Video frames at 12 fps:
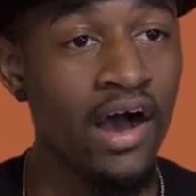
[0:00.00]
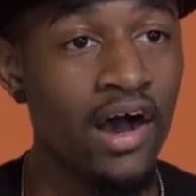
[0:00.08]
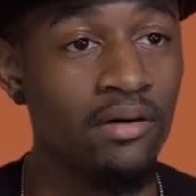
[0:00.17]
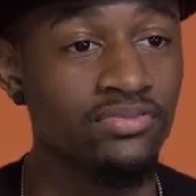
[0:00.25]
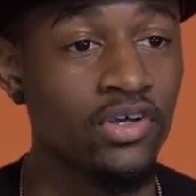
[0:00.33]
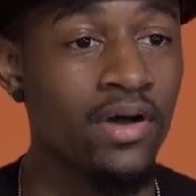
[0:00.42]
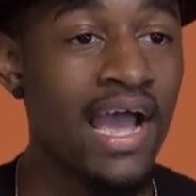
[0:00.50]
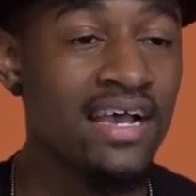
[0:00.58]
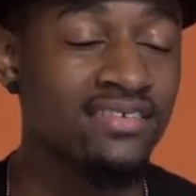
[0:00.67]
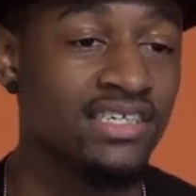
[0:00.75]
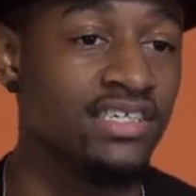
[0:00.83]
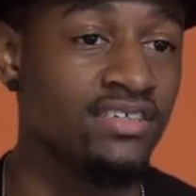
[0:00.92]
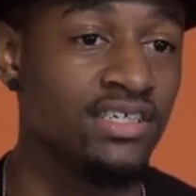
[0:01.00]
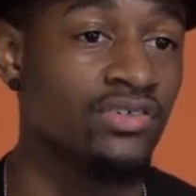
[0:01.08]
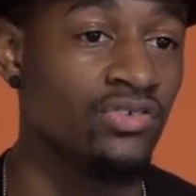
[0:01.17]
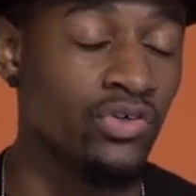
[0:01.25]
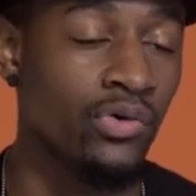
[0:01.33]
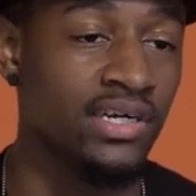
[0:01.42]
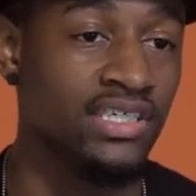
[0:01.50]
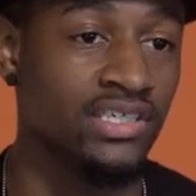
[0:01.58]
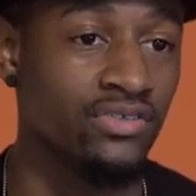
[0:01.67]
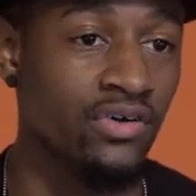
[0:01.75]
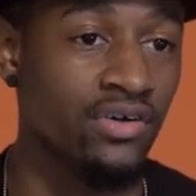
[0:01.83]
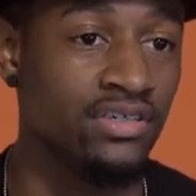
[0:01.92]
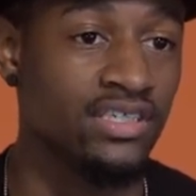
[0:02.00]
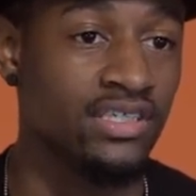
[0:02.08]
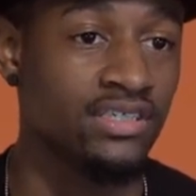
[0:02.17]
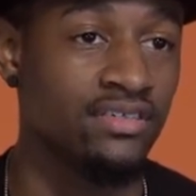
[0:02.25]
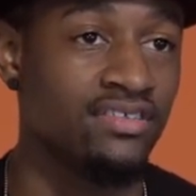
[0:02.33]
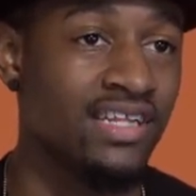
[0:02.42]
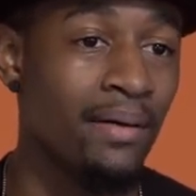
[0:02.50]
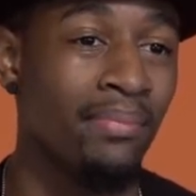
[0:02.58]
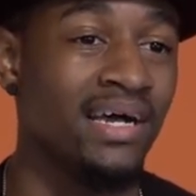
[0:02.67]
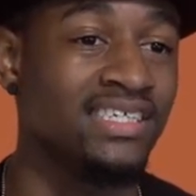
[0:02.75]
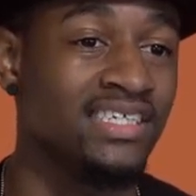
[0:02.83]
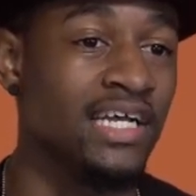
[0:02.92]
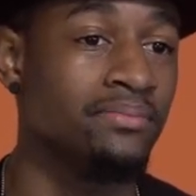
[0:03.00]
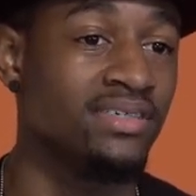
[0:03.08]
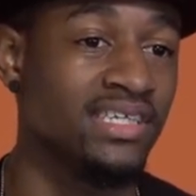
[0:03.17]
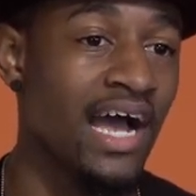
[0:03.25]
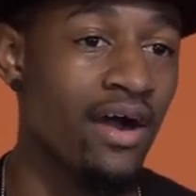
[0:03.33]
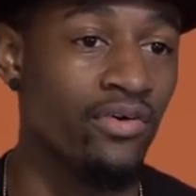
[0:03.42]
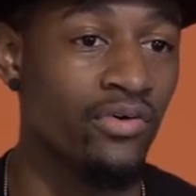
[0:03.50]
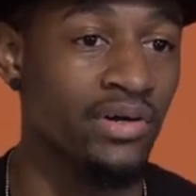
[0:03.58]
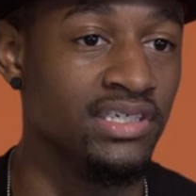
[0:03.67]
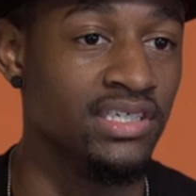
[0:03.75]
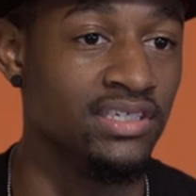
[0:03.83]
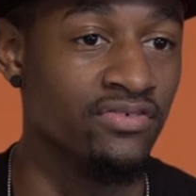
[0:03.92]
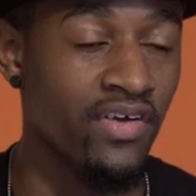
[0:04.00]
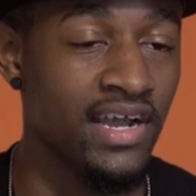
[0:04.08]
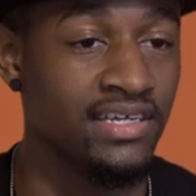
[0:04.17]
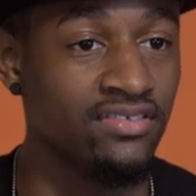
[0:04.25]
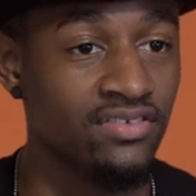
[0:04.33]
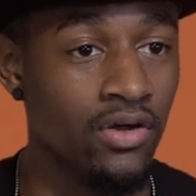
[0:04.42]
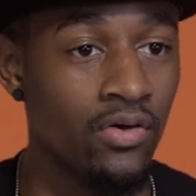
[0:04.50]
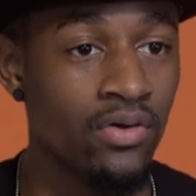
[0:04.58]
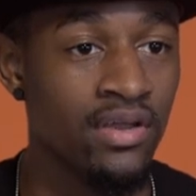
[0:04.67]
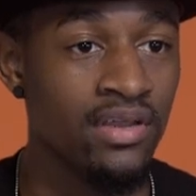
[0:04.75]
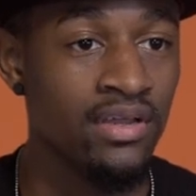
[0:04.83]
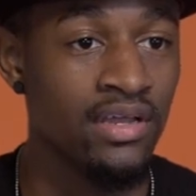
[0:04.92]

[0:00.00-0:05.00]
Um, so asking intentional questions are step by step style questions, right? So